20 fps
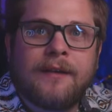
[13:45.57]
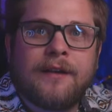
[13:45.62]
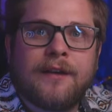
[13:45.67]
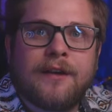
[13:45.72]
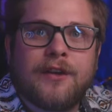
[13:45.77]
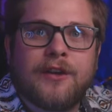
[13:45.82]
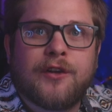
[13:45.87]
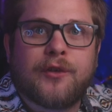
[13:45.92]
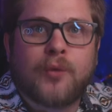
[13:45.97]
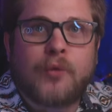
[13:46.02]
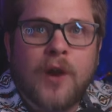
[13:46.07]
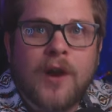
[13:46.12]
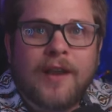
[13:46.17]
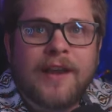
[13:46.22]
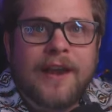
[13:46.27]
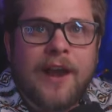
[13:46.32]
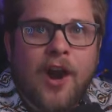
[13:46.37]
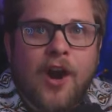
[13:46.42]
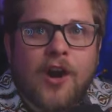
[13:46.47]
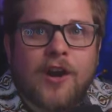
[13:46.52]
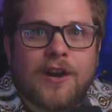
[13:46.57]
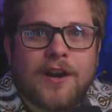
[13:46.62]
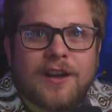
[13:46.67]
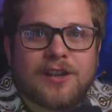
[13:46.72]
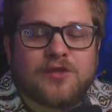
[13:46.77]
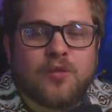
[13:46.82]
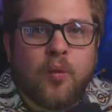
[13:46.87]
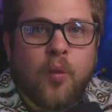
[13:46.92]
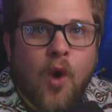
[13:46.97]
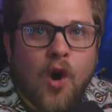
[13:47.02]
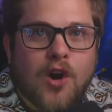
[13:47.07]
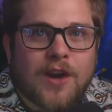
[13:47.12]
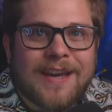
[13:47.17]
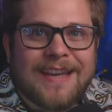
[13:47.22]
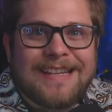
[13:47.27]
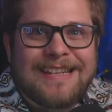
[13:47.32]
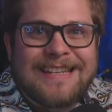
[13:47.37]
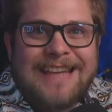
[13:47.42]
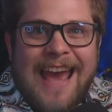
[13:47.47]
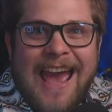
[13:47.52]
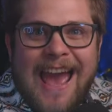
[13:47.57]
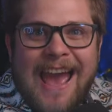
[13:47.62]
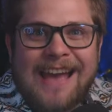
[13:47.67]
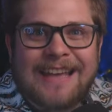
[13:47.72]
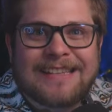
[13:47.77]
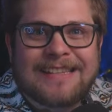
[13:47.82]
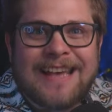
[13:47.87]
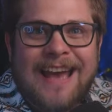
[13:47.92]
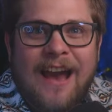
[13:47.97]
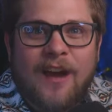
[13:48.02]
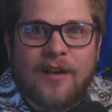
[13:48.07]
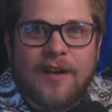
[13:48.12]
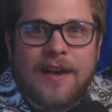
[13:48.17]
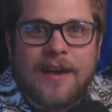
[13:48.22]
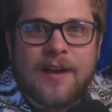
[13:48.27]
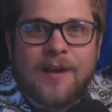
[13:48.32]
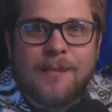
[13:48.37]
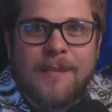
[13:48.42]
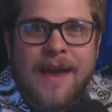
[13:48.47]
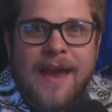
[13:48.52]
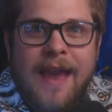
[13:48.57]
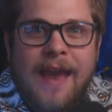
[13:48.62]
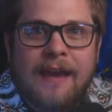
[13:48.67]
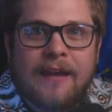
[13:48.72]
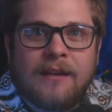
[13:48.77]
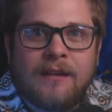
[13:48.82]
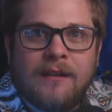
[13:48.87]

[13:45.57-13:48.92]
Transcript: You're really hurting us working dads out here, man.